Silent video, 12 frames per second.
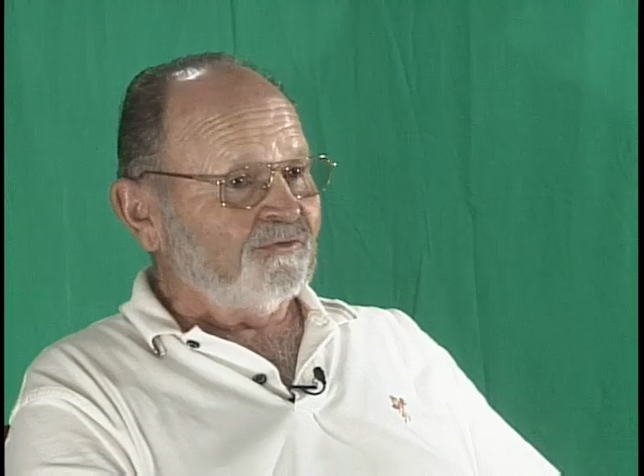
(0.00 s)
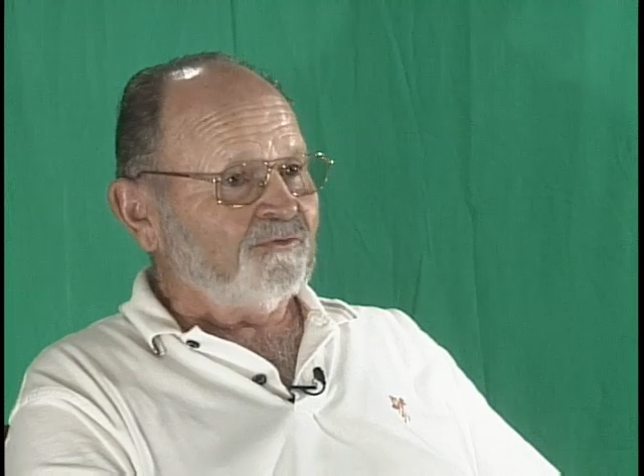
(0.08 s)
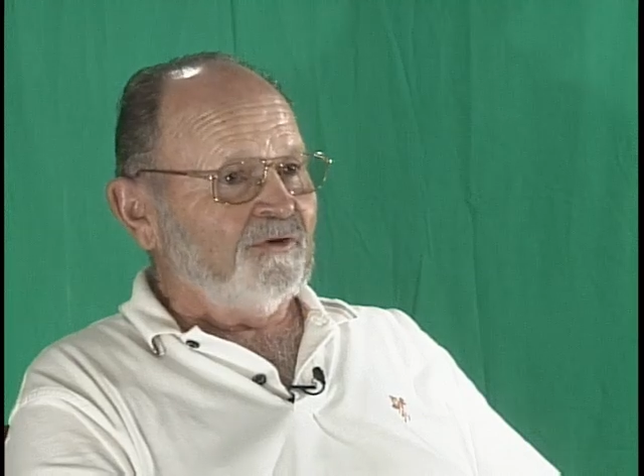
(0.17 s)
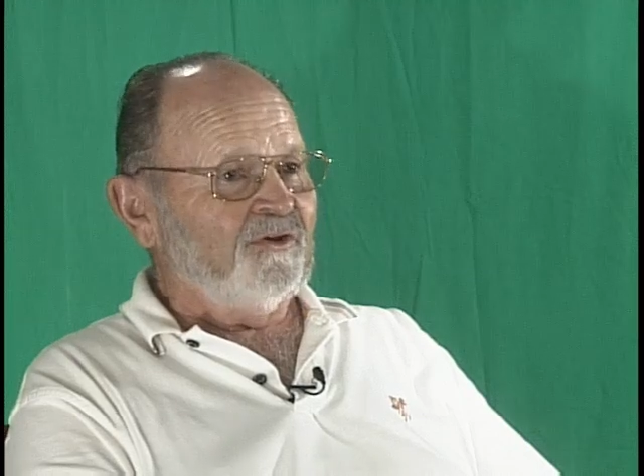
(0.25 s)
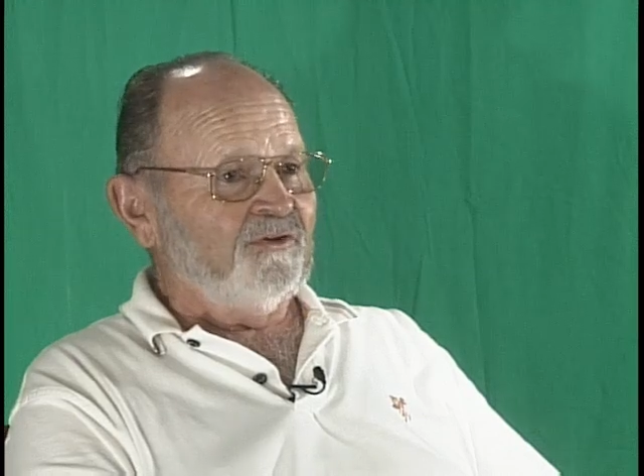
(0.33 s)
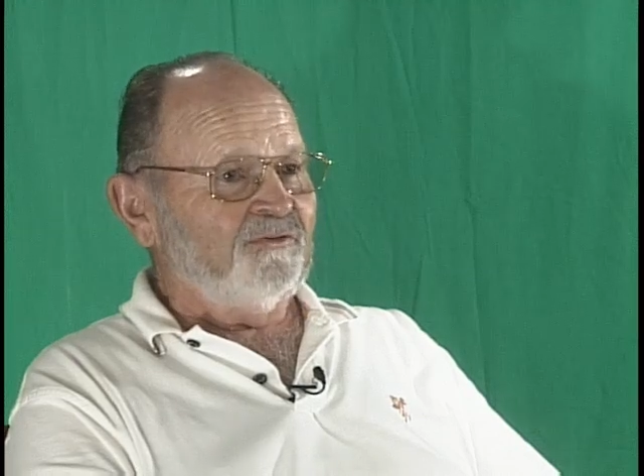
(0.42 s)

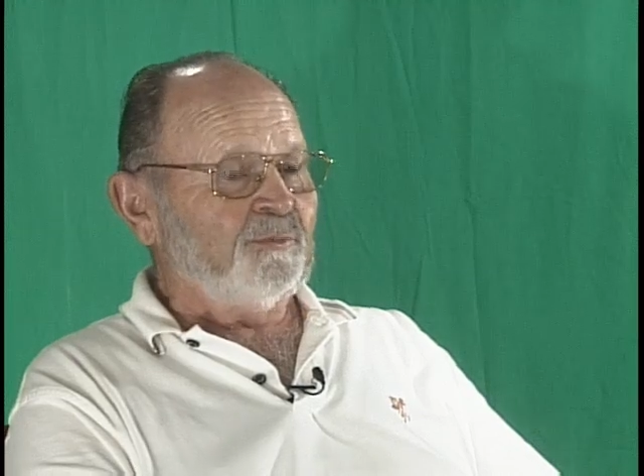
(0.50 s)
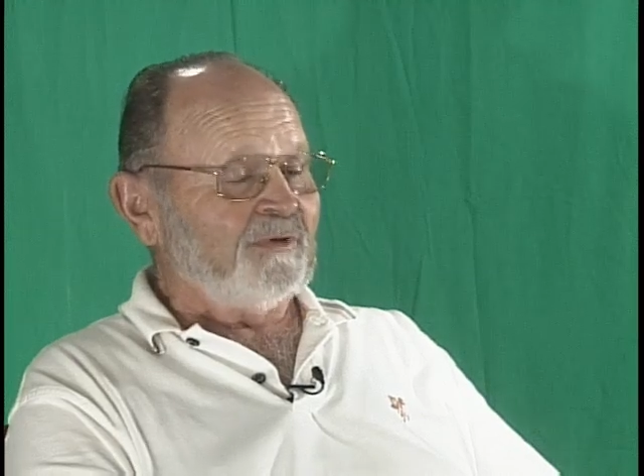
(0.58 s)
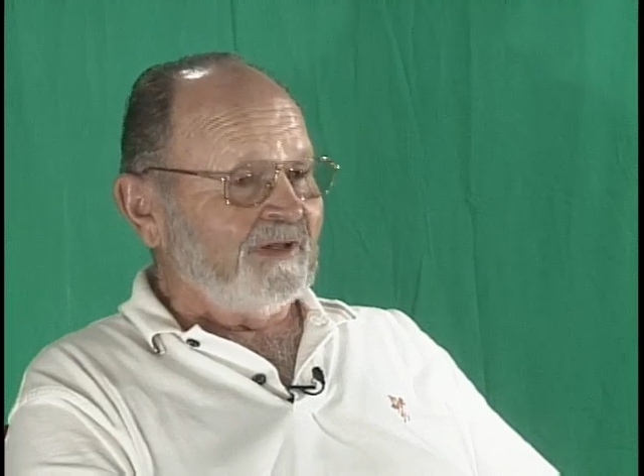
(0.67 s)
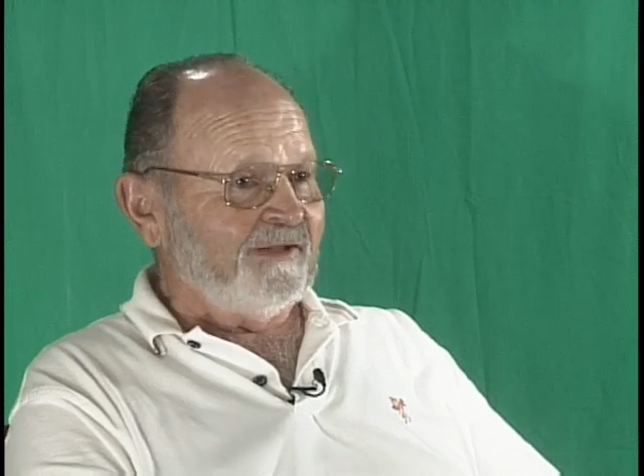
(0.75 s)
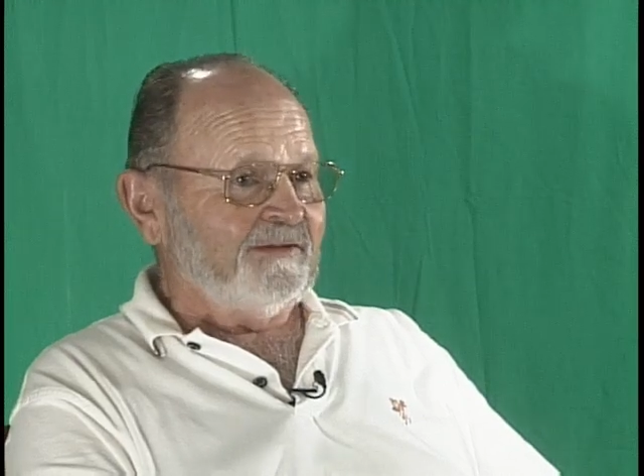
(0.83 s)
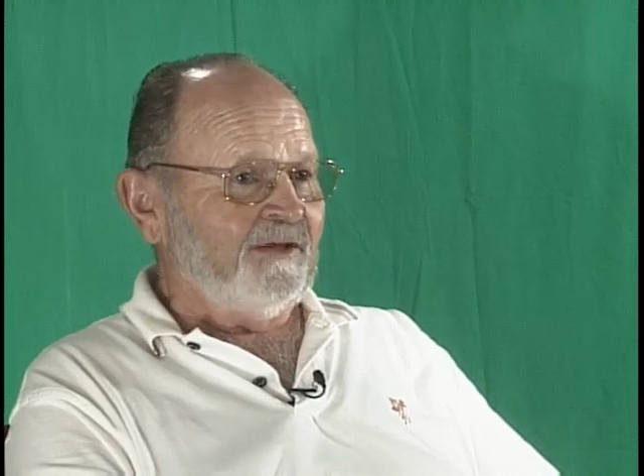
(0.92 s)
strange, but
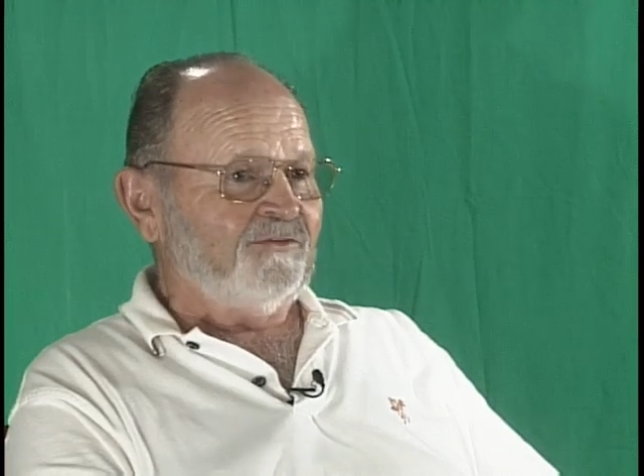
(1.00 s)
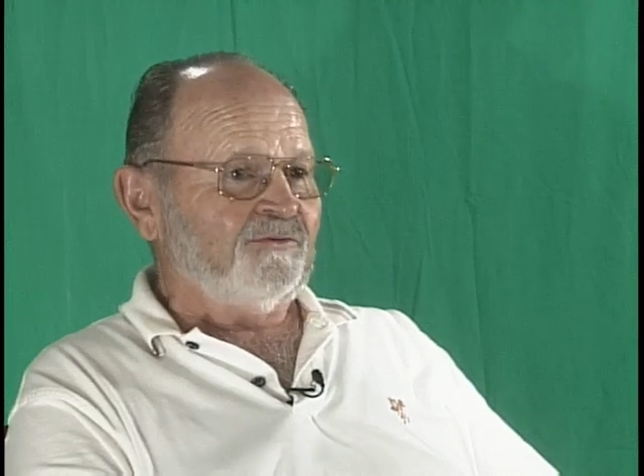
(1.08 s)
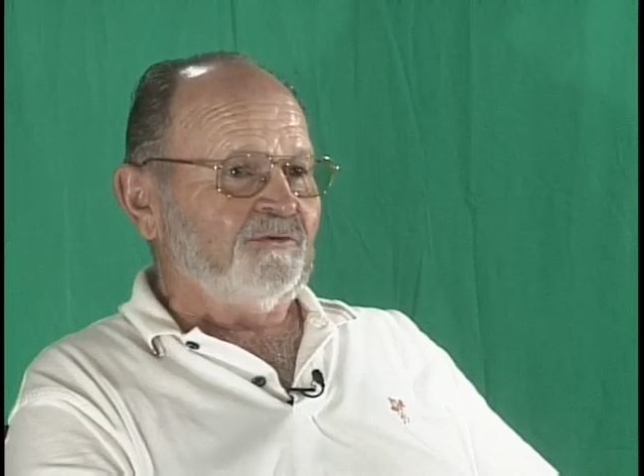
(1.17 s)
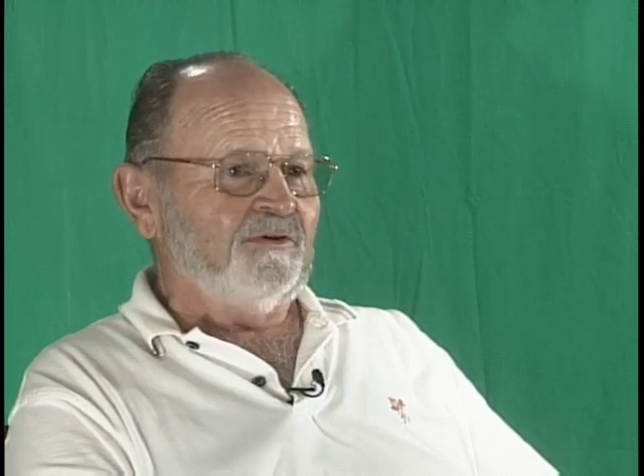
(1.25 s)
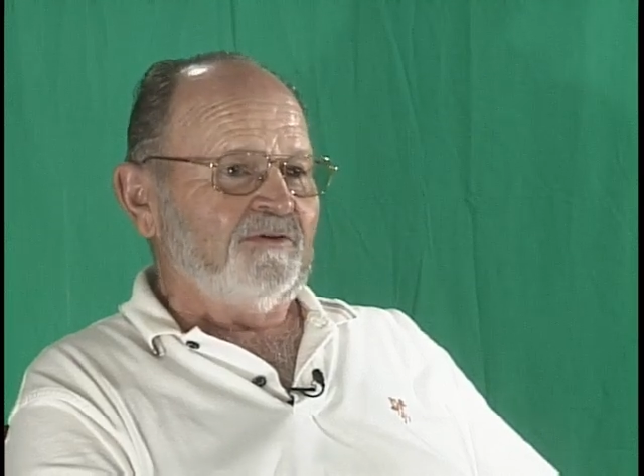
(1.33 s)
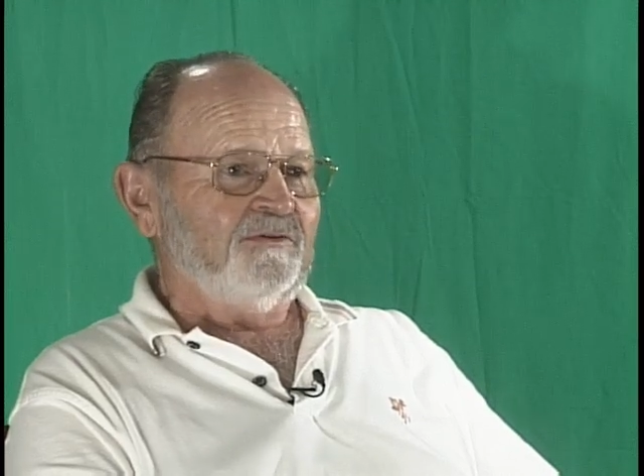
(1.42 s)
not that
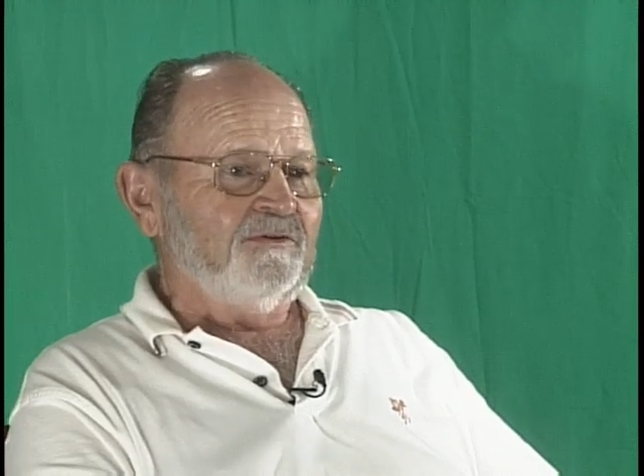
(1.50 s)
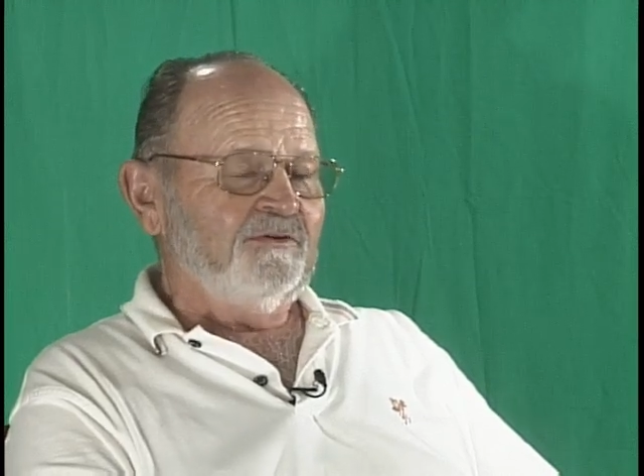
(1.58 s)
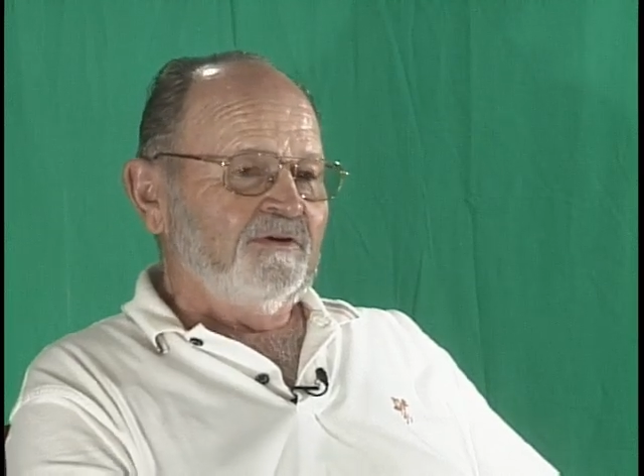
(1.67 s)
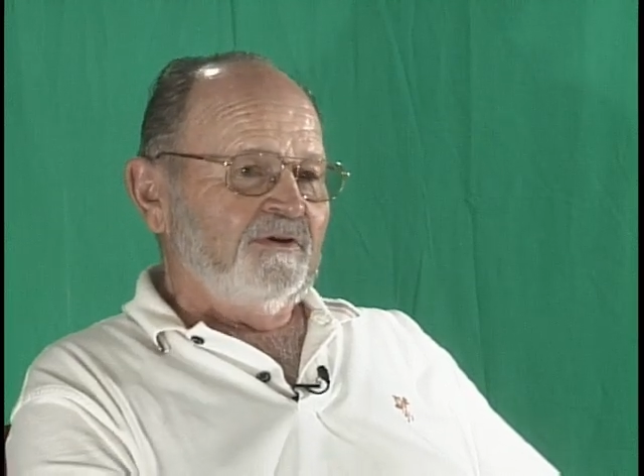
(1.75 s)
strange.